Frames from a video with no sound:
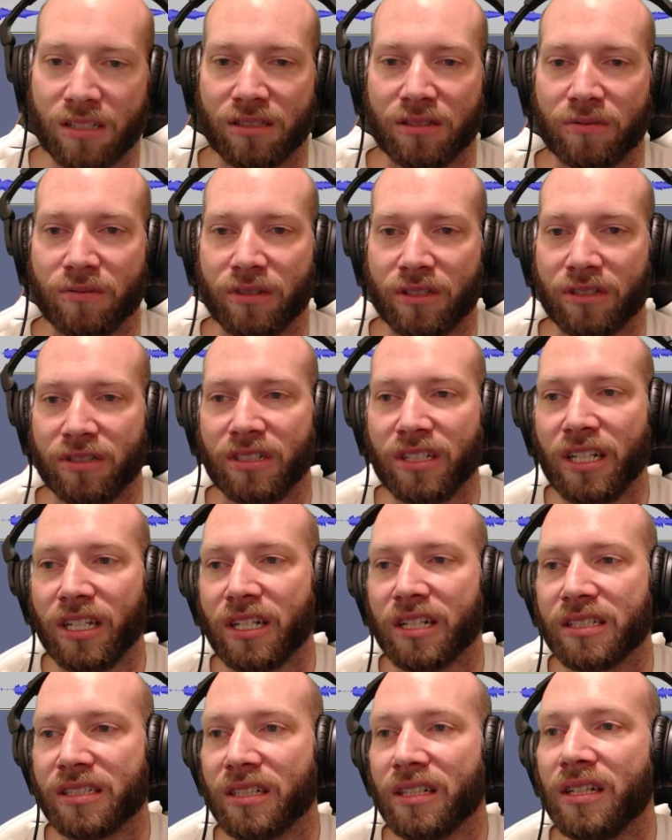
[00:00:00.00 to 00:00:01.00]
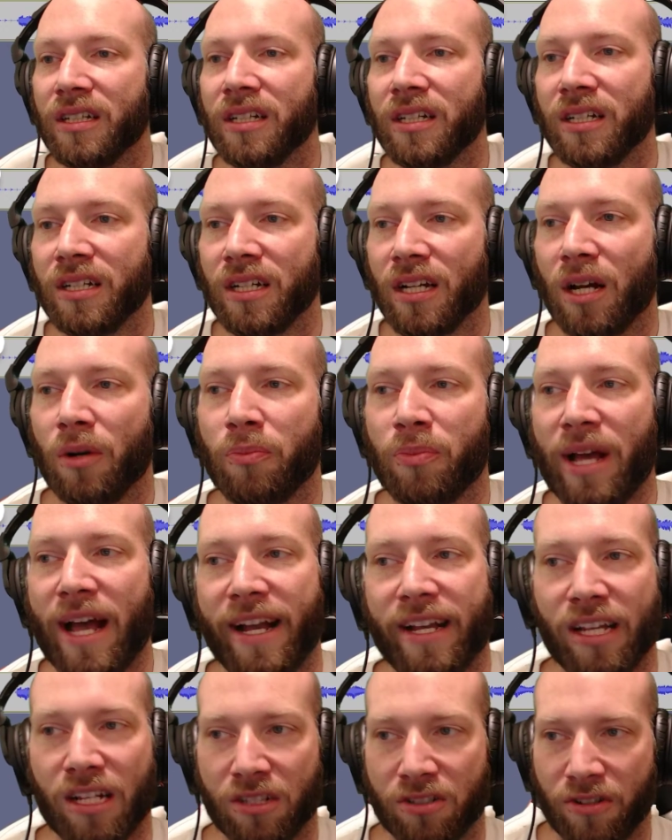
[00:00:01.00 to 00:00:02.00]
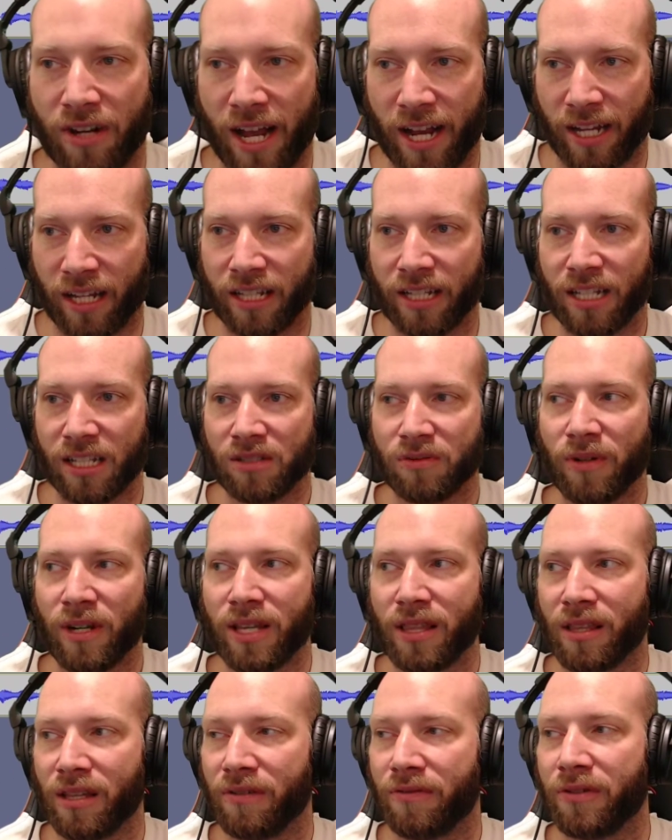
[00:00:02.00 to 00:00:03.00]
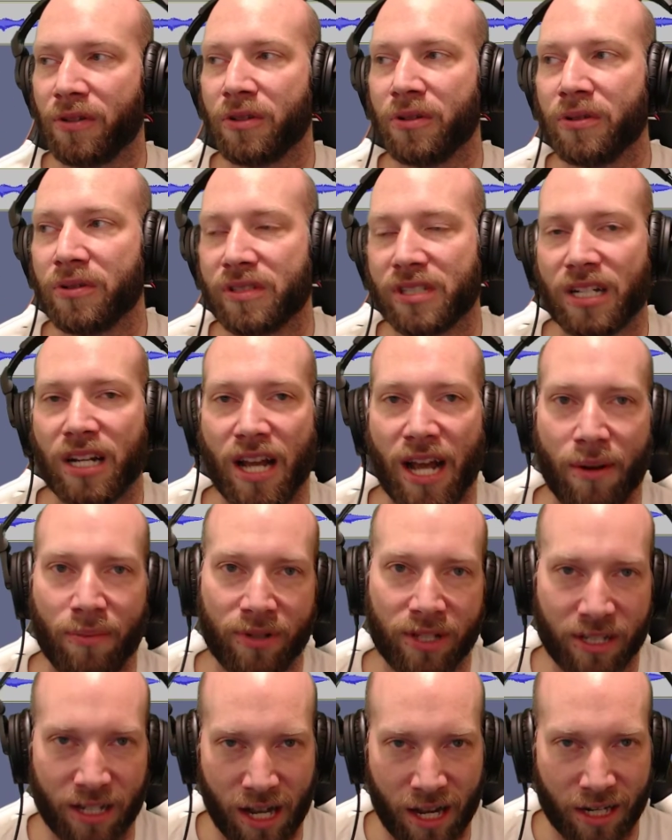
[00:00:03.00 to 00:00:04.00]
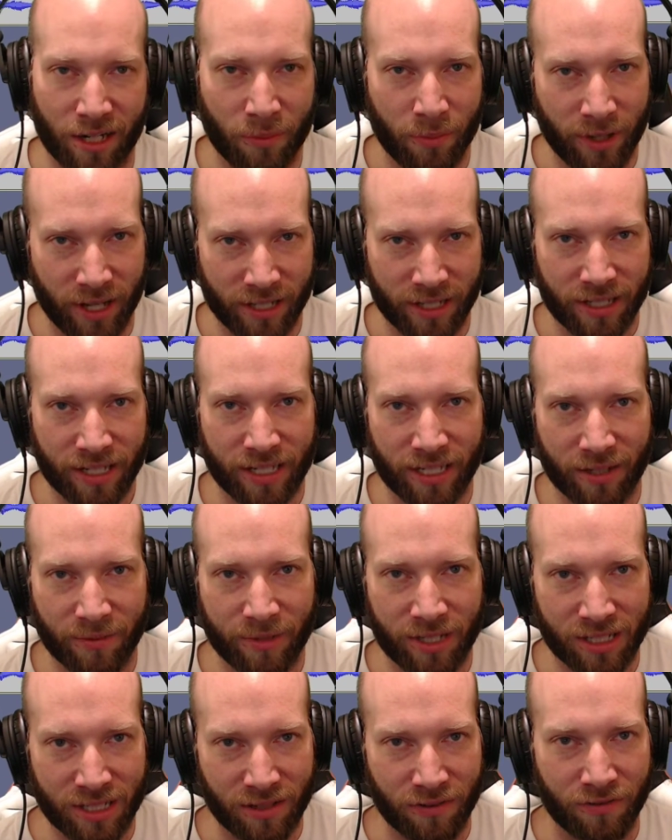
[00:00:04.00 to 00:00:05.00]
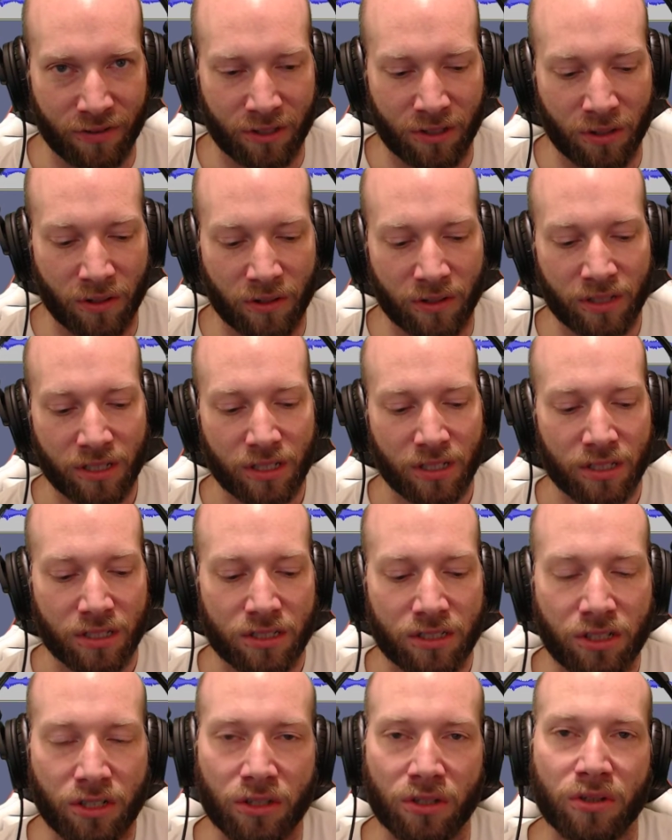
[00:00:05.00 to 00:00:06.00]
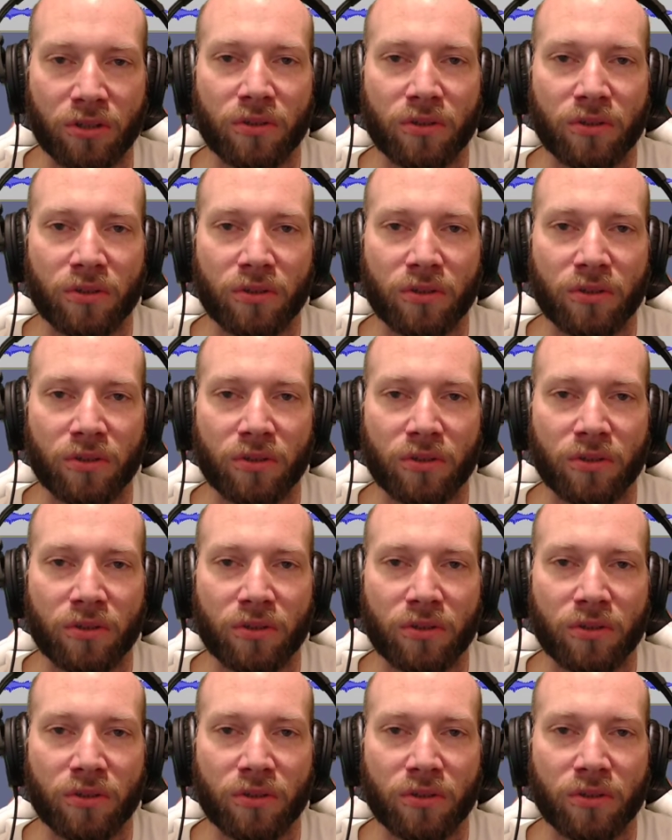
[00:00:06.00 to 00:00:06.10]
what you need is a backing track. And that's why if you use an app like Acapella, it can be difficult to